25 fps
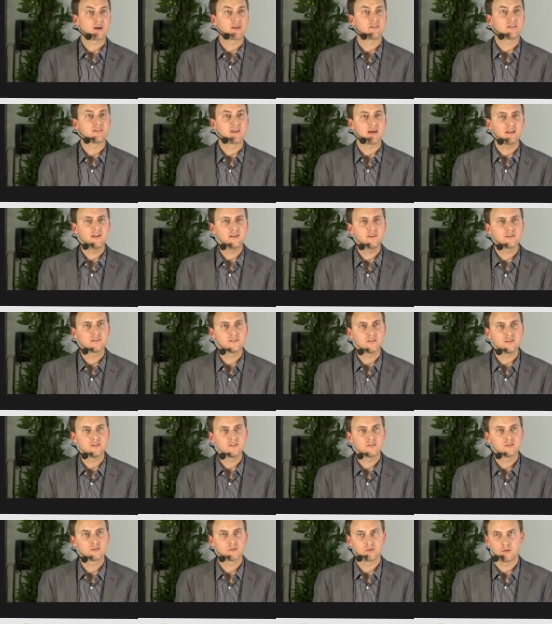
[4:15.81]

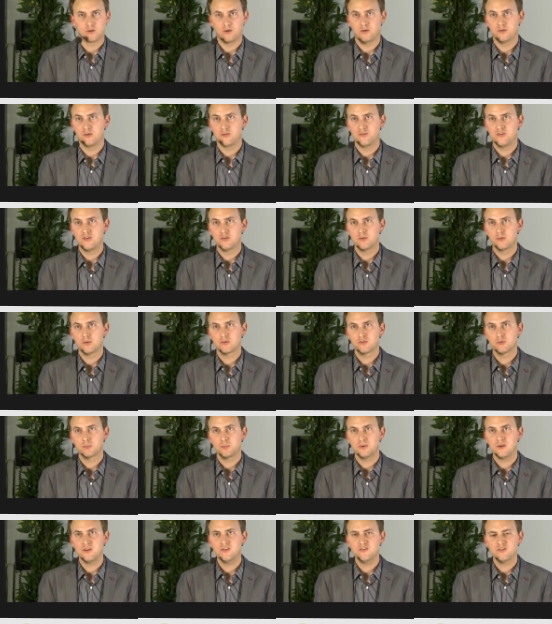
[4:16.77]
analysis of the visual
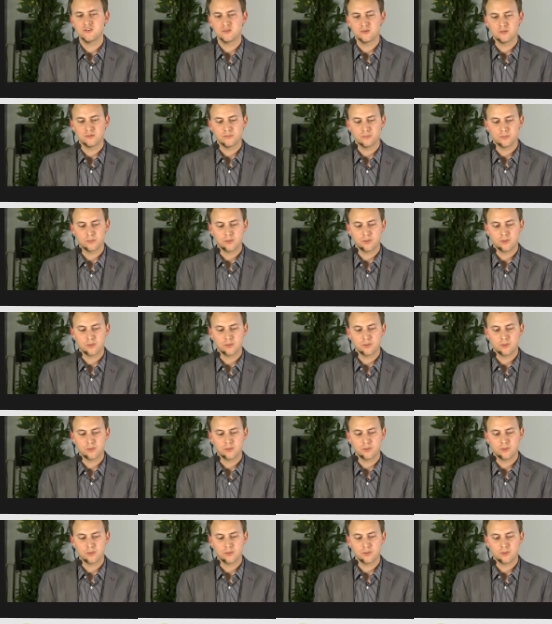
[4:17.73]
speech,